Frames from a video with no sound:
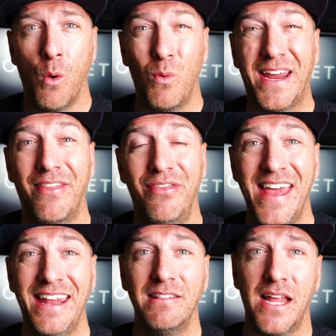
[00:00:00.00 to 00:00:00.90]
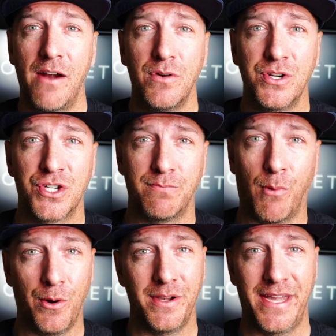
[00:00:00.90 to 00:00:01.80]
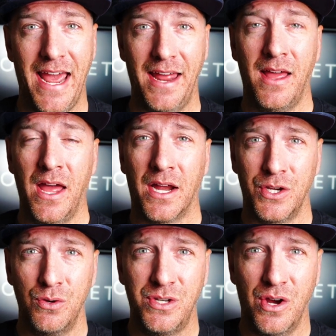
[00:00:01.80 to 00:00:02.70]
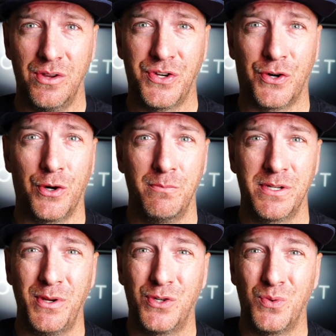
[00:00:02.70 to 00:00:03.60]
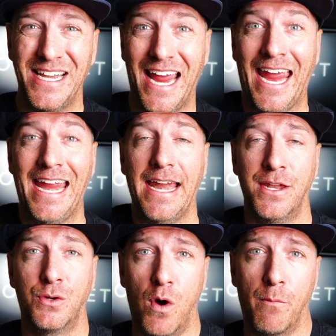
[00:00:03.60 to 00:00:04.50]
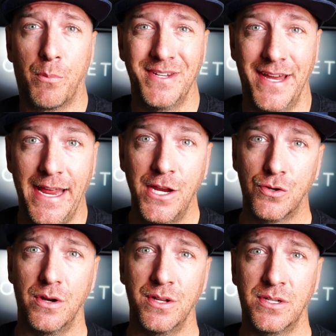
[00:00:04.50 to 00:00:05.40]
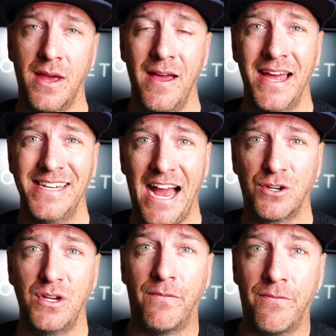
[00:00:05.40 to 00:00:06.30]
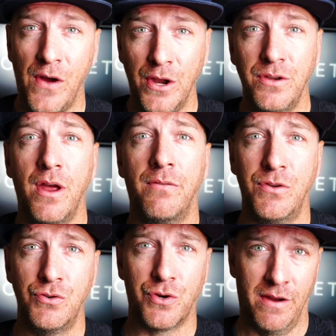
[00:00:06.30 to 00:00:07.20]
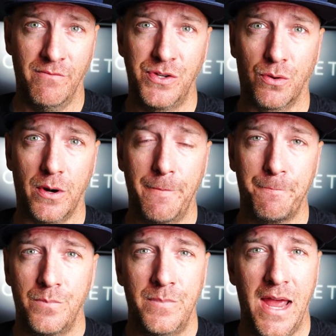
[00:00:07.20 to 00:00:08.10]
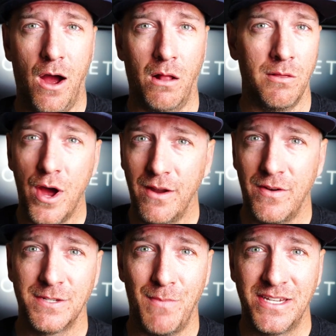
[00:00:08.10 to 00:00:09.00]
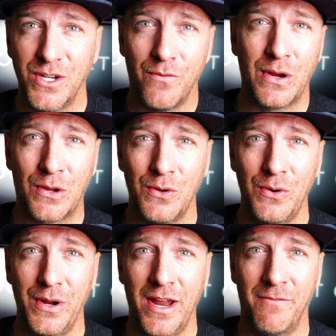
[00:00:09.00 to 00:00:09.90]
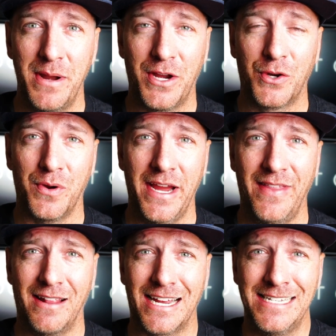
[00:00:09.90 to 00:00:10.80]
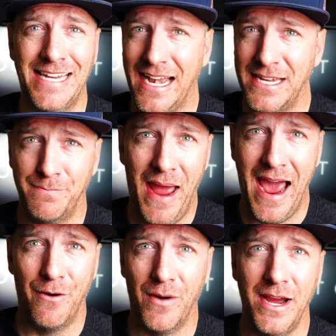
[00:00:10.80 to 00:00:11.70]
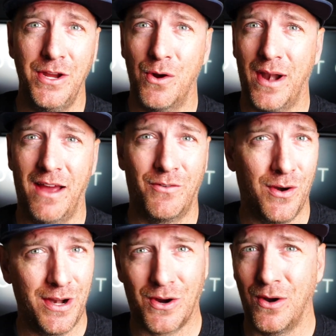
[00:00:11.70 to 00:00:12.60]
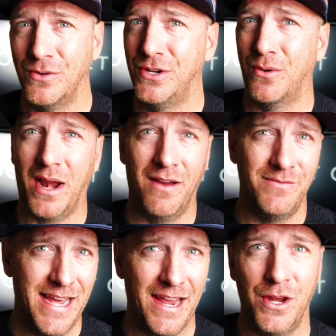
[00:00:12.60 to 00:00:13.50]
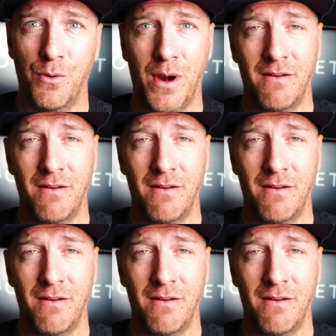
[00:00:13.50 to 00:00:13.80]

we can then leverage smart debt, usually on terms between 8 and 12% interest, to actually fund future inventory. Now, a lot of us, myself included, have been ingrained that like debt is bad, right? You don't want to have credit cards, you don't want to have debt, you don't want to